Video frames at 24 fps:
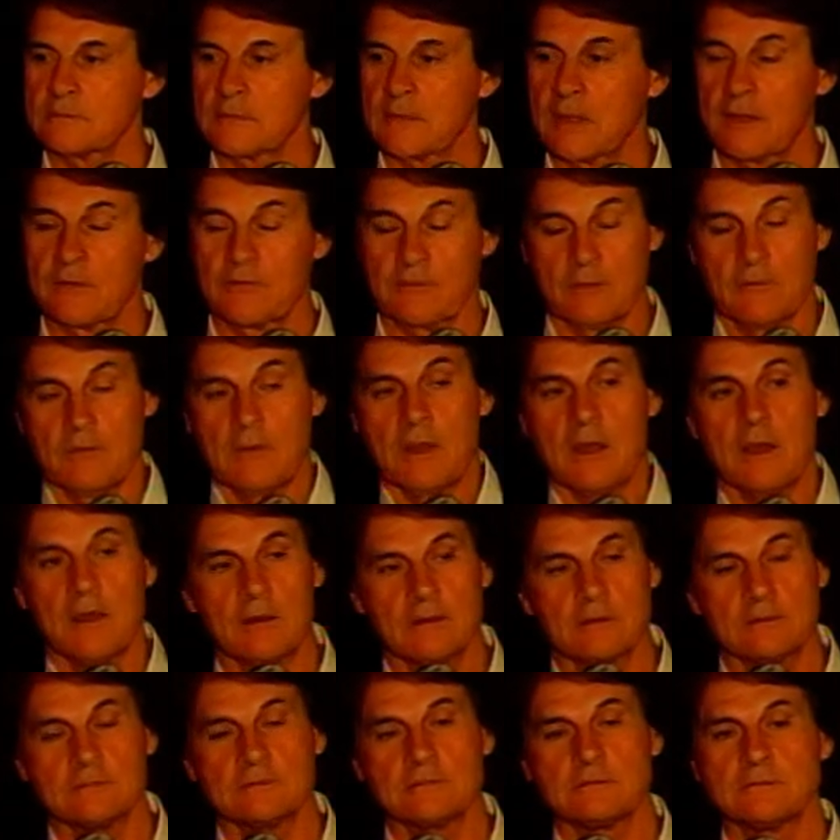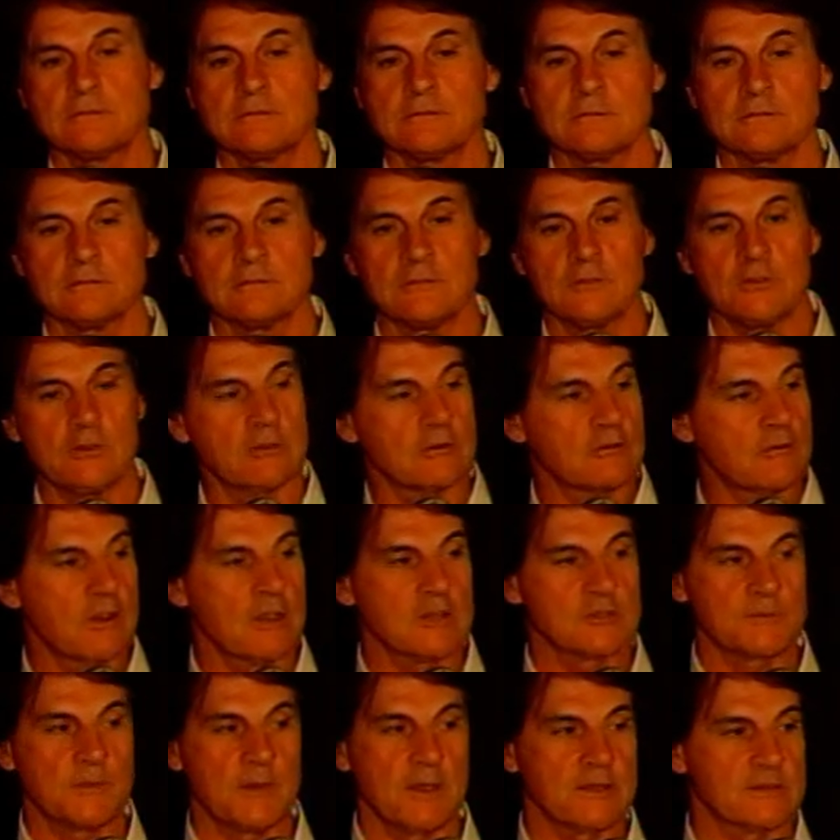I said, "Well, you're the
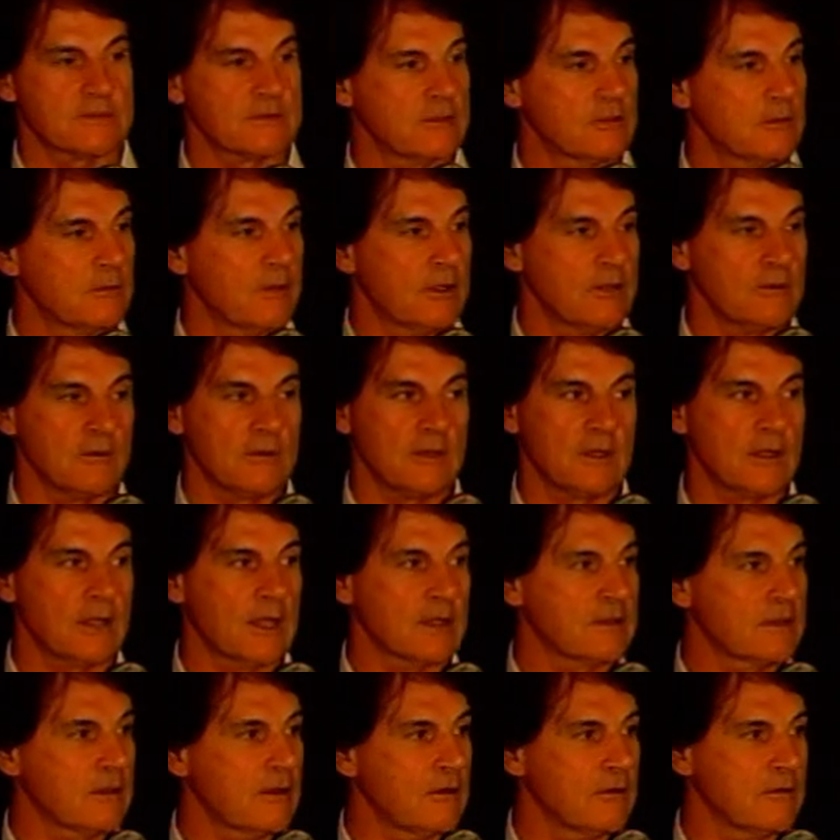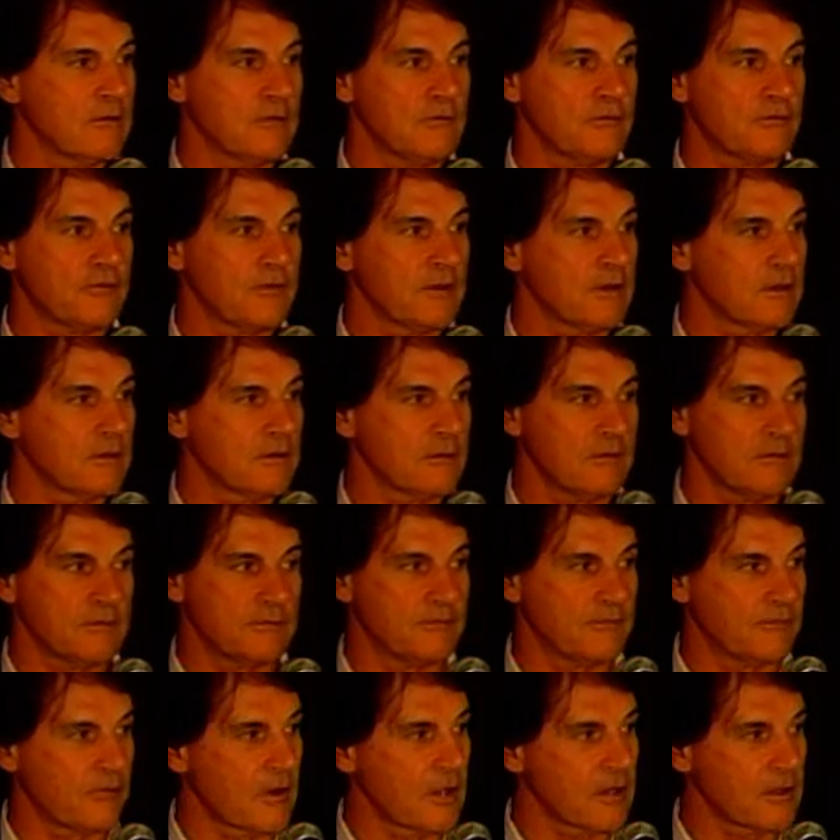greatest base stealer, man. You get out there and you feel it,
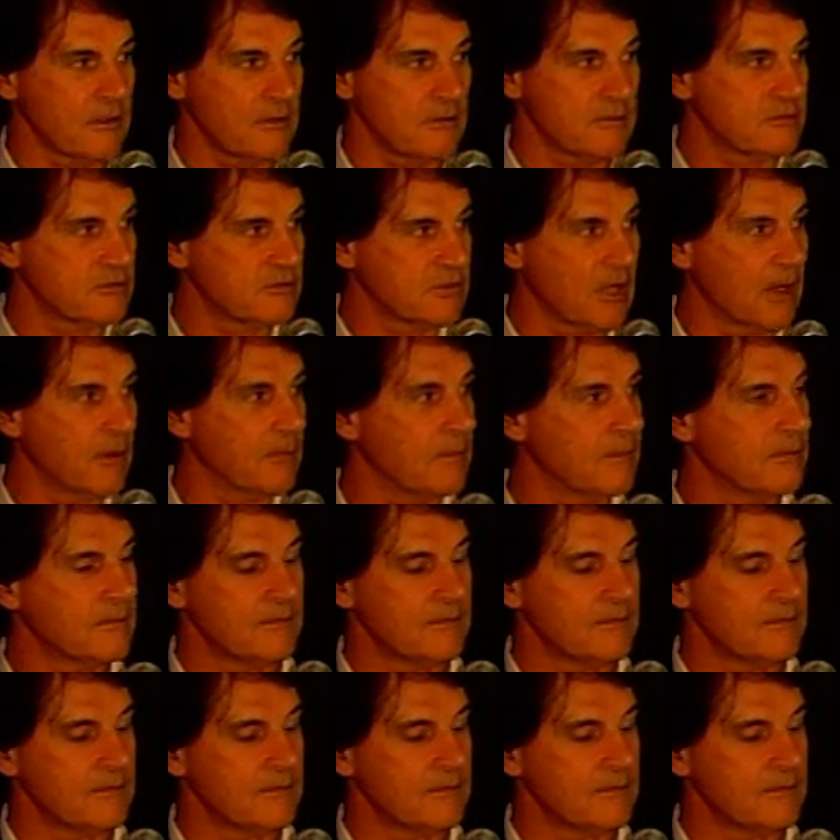Froggy, you jump."